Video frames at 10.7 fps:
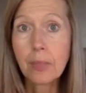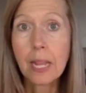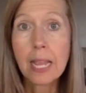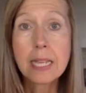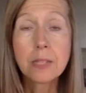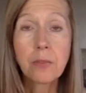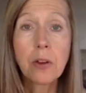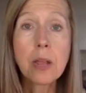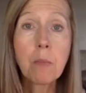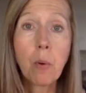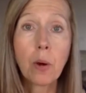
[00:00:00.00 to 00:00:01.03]
It's very
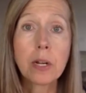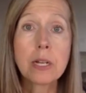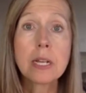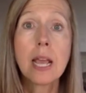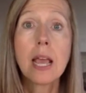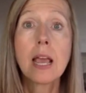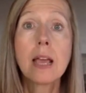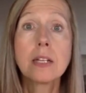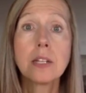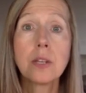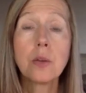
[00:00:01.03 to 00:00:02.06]
important
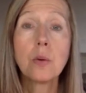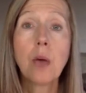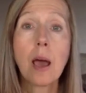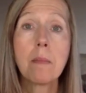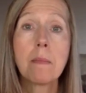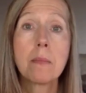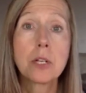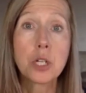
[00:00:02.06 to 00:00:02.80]
to